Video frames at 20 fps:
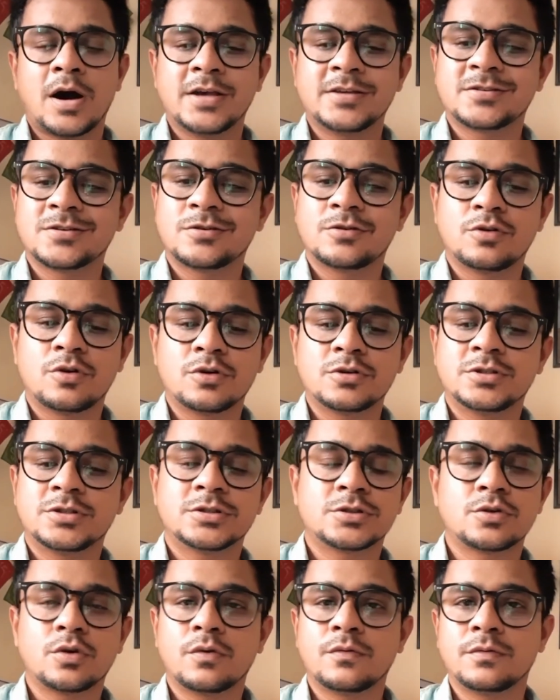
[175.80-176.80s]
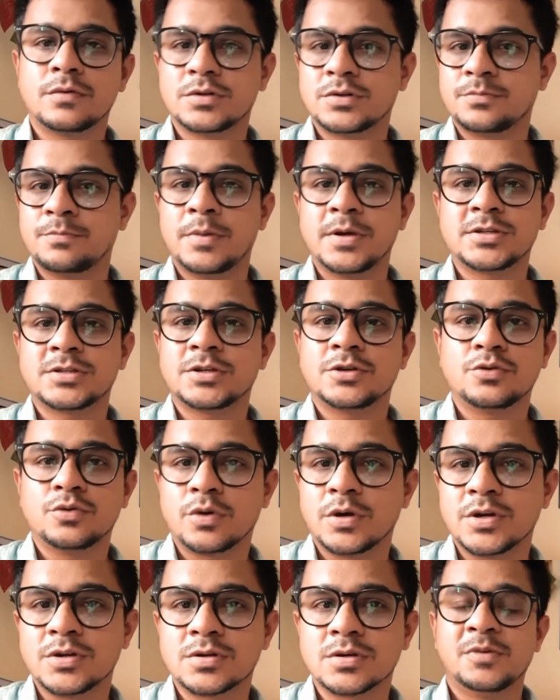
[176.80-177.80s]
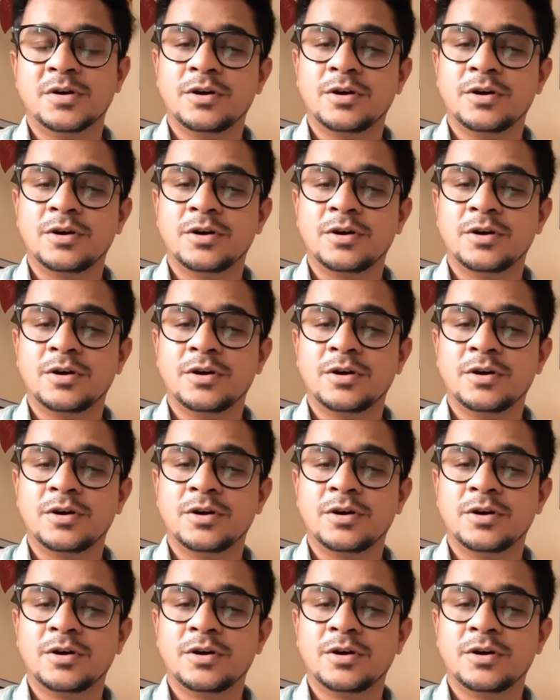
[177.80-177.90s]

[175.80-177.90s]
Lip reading: IISER not just offers best education,